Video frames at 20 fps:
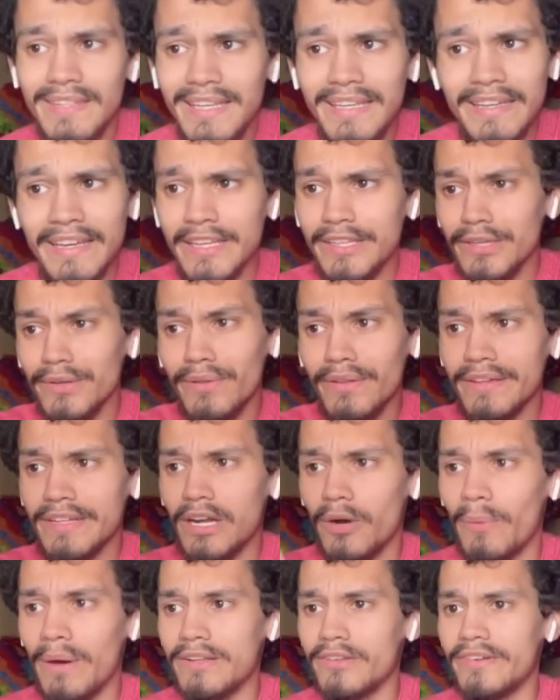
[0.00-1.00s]
And you only
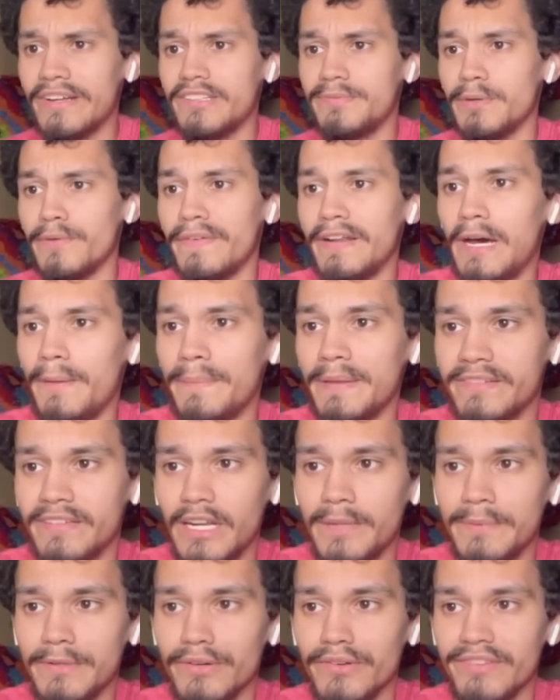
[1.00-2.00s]
know one green's moving up. It's
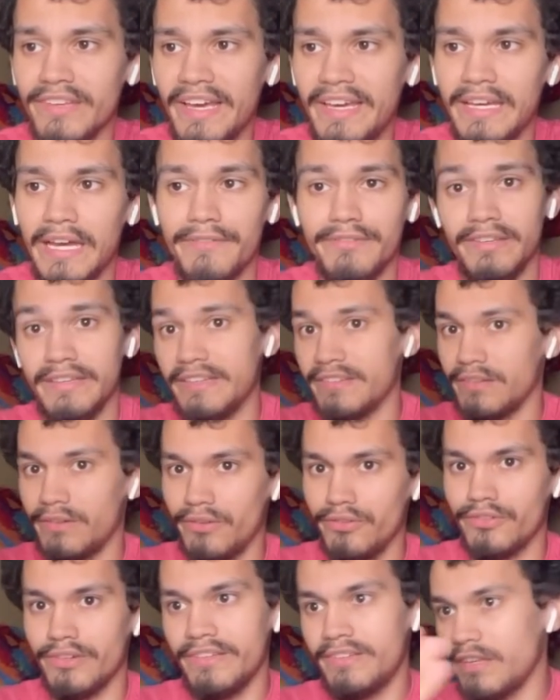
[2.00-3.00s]
going to be Rose. Obviously, he's an
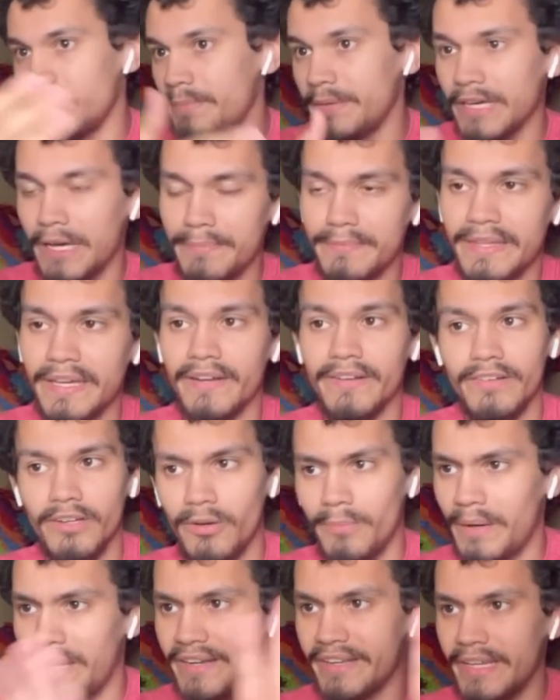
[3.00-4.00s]
Ultra. He's going to be up there.
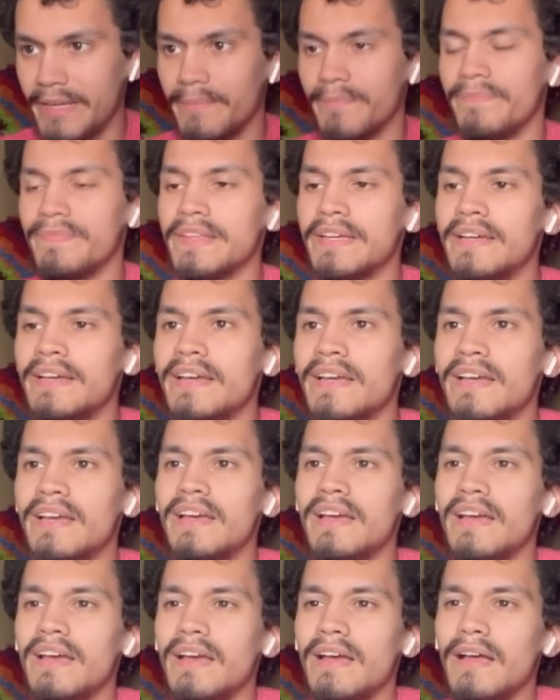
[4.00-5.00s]
Don't mind him.
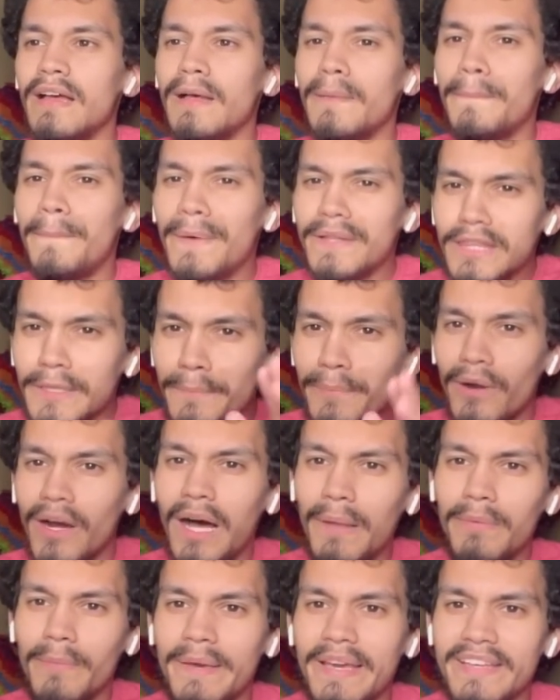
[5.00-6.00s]
But the
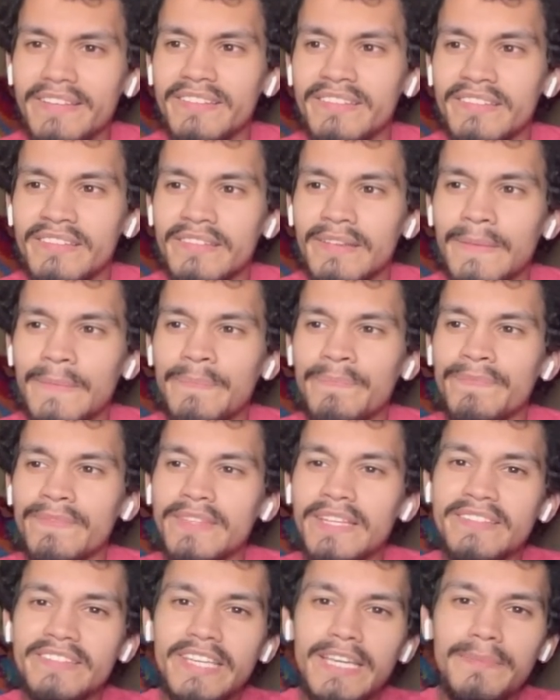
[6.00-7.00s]
problem is,
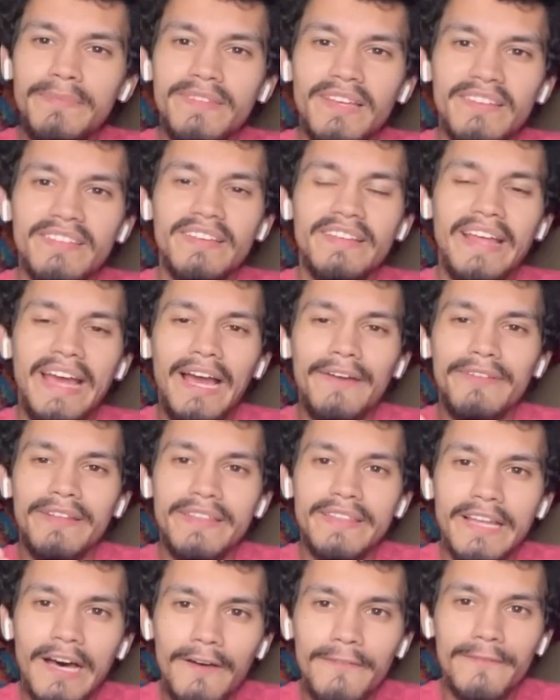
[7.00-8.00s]
the team doesn't have
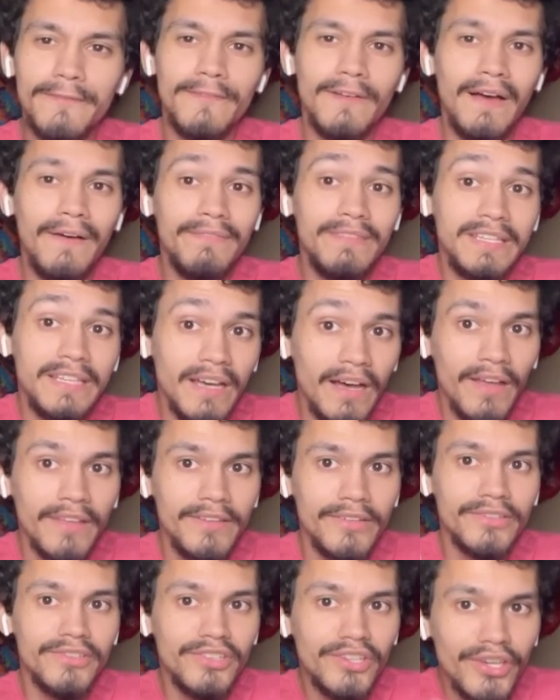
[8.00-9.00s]
enough of the
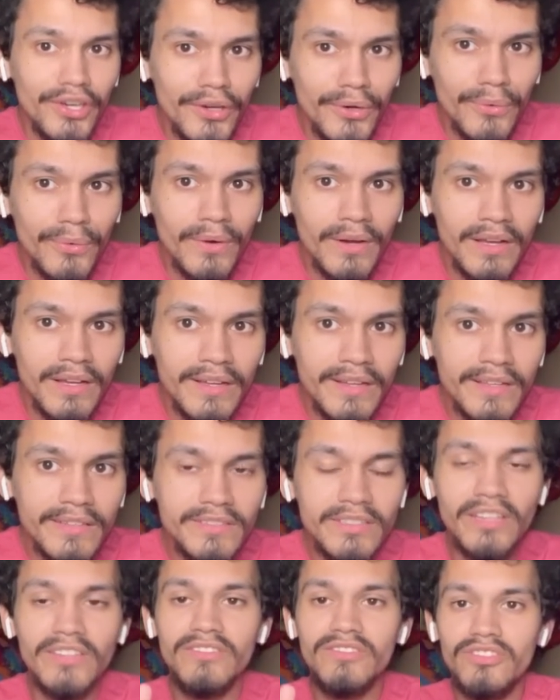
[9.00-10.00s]
other two
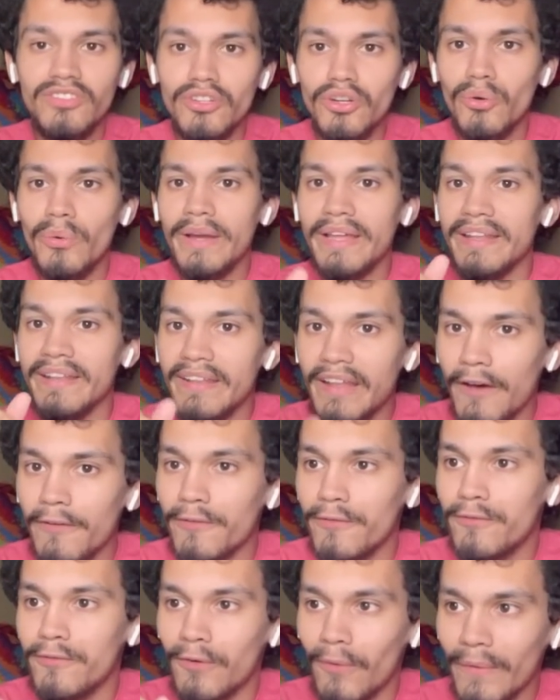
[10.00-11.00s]
to do
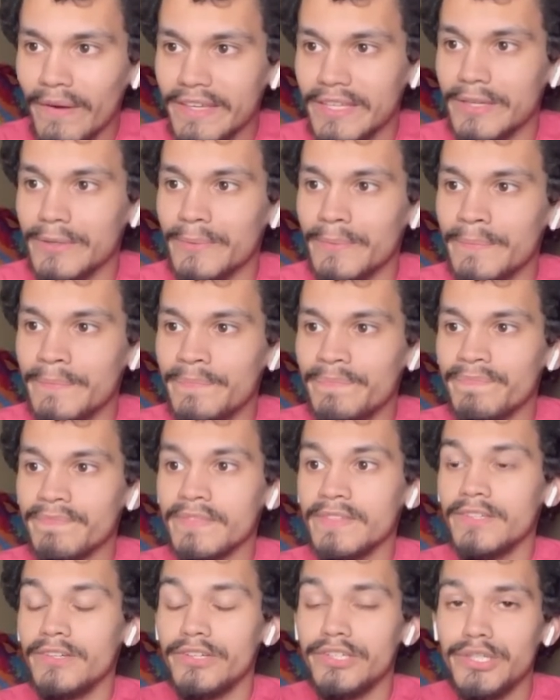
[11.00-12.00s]
enough for you.
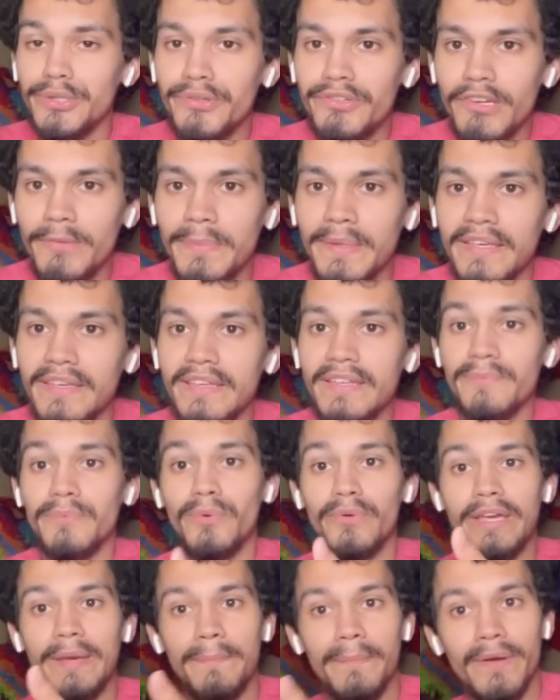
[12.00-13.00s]
Your UGB
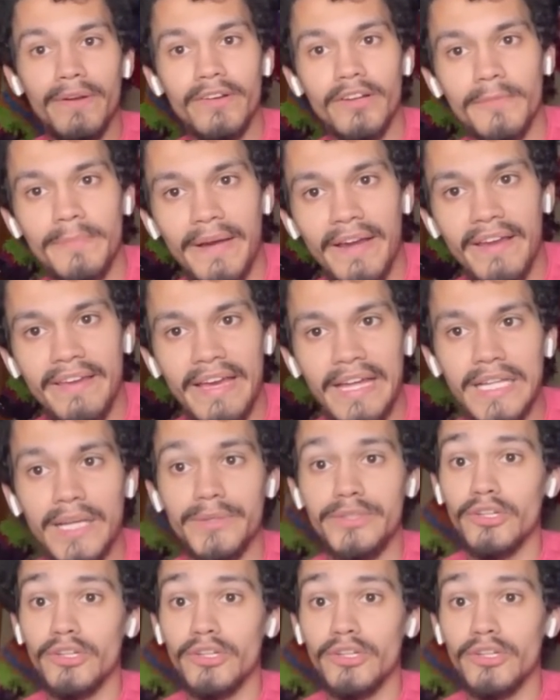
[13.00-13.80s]
will get murdered by a yellow.